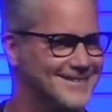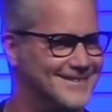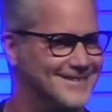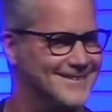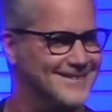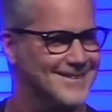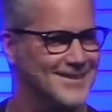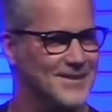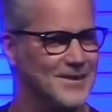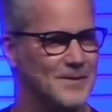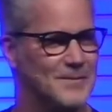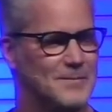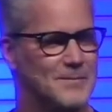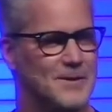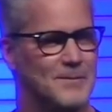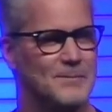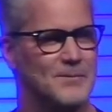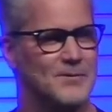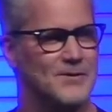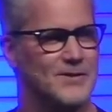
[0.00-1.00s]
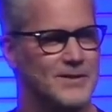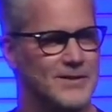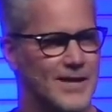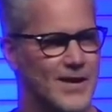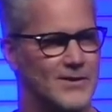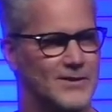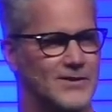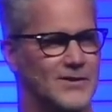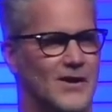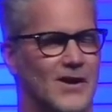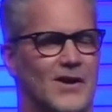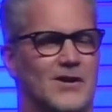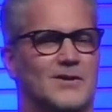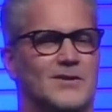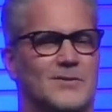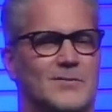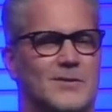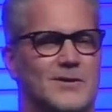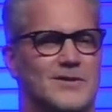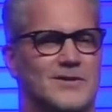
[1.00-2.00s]
You know, people are down in
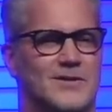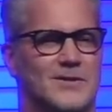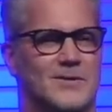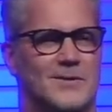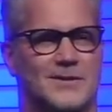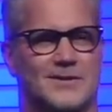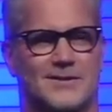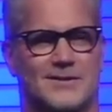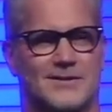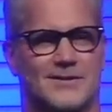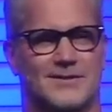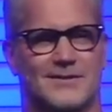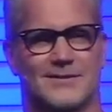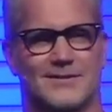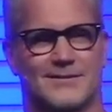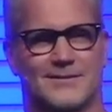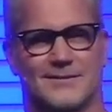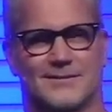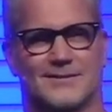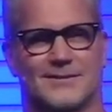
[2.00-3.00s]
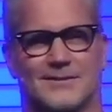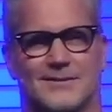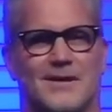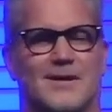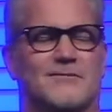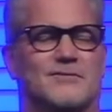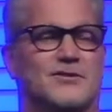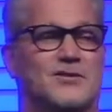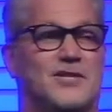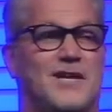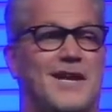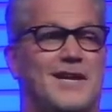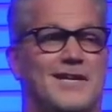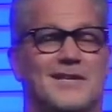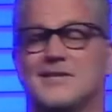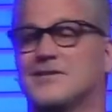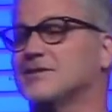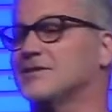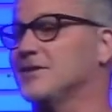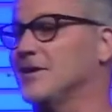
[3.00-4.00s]
Hollywood doing stuff, shady
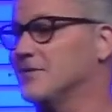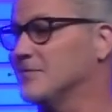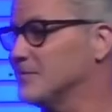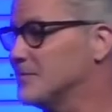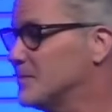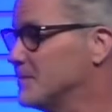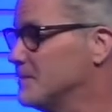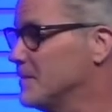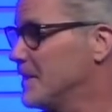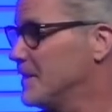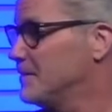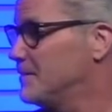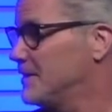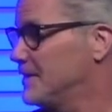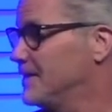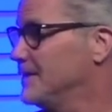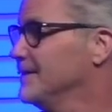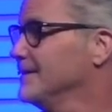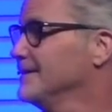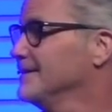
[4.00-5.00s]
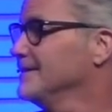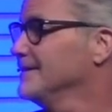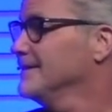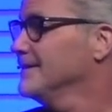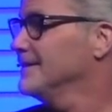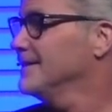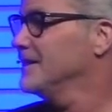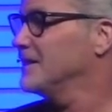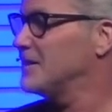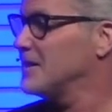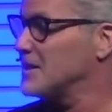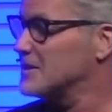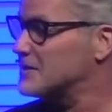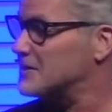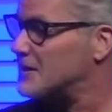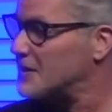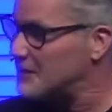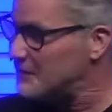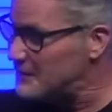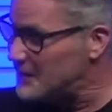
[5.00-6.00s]
stuff maybe. And God's
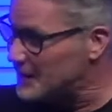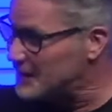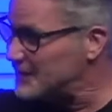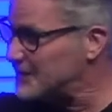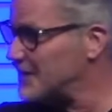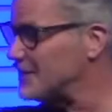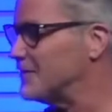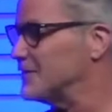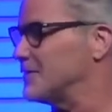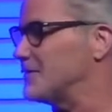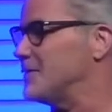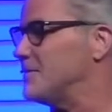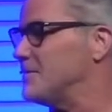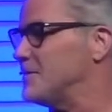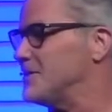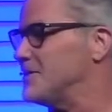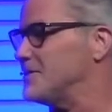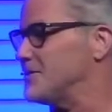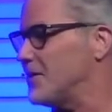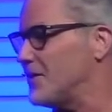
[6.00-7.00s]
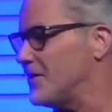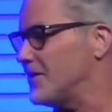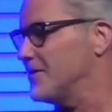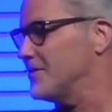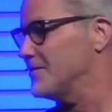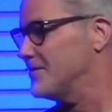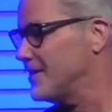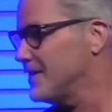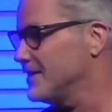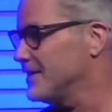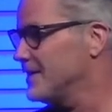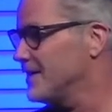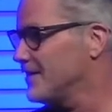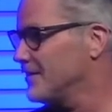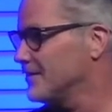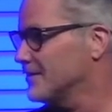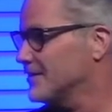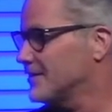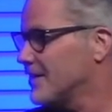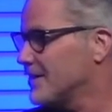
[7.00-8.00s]
convicting somebody's heart right
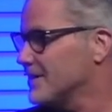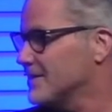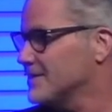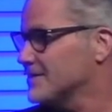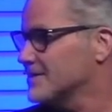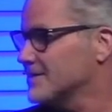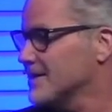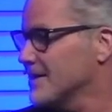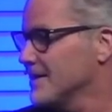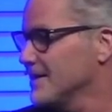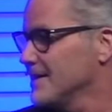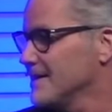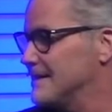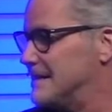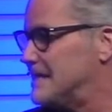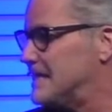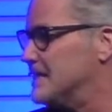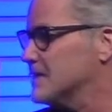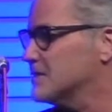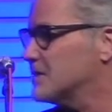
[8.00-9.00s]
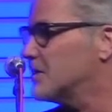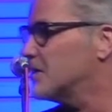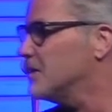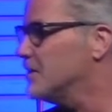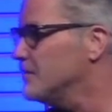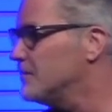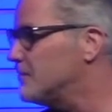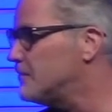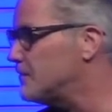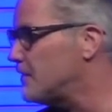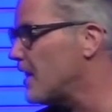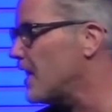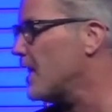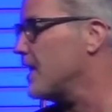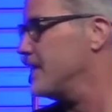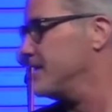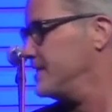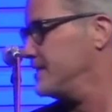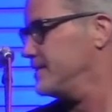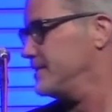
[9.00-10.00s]
now. God is not
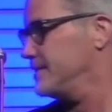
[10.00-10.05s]
confined